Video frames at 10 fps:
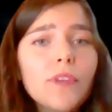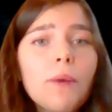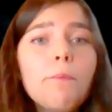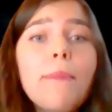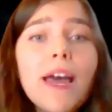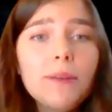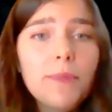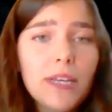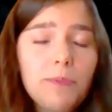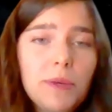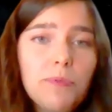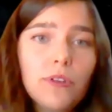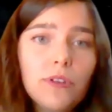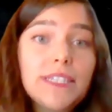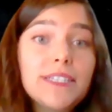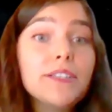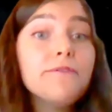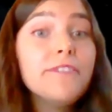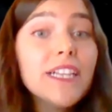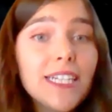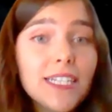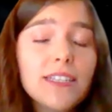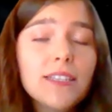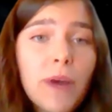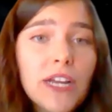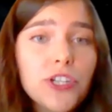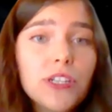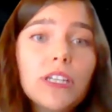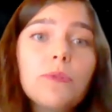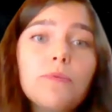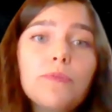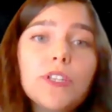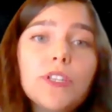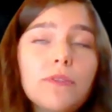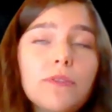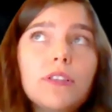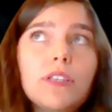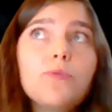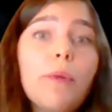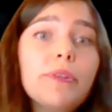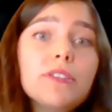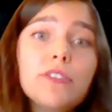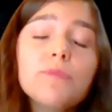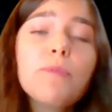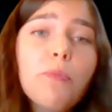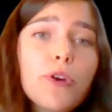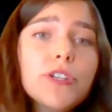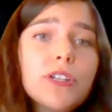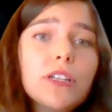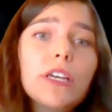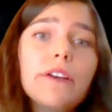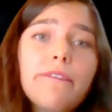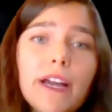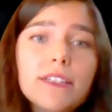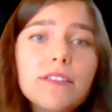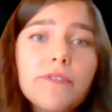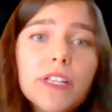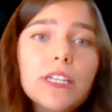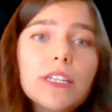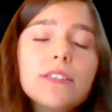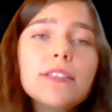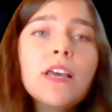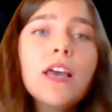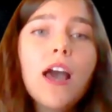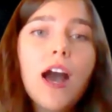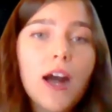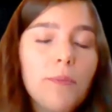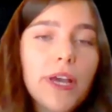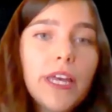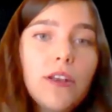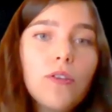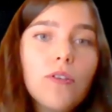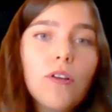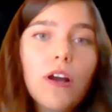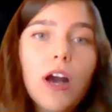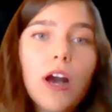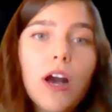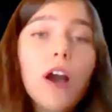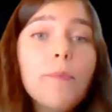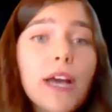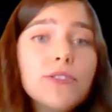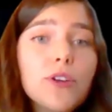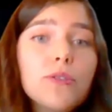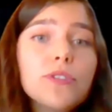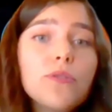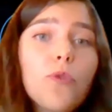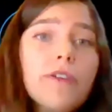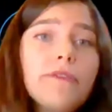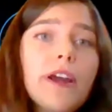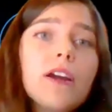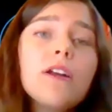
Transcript: many people and civilians, especially, these weapons disproportionately affect civilians in combat zones and warfare,